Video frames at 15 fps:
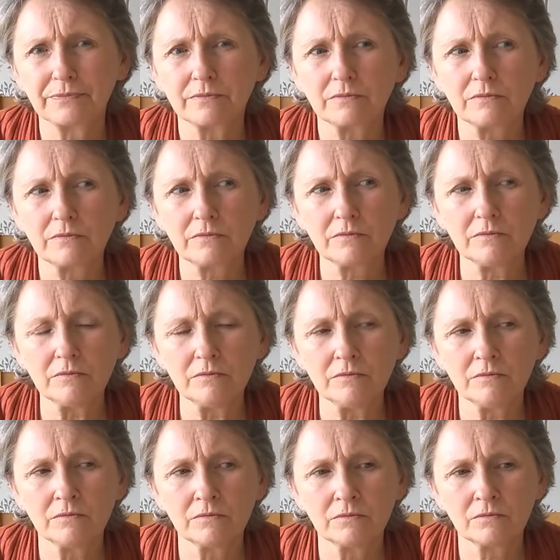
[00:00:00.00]

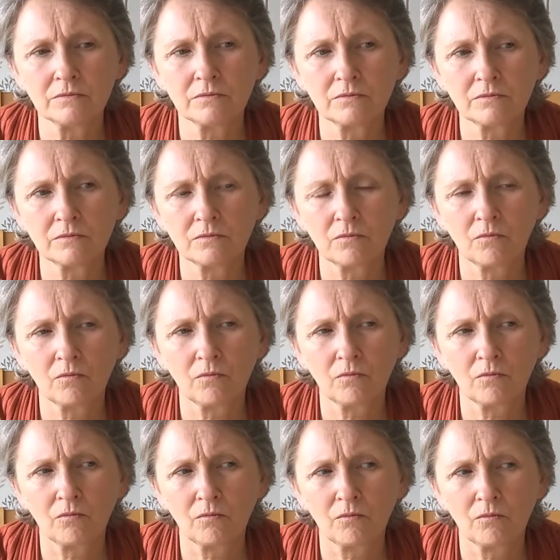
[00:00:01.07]

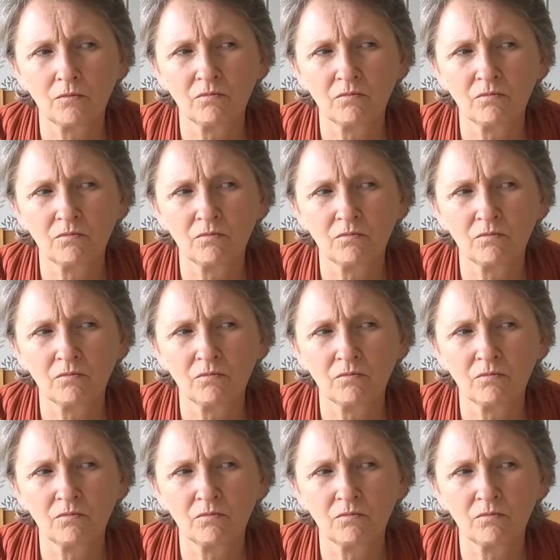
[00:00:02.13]
No one is speaking in this clip.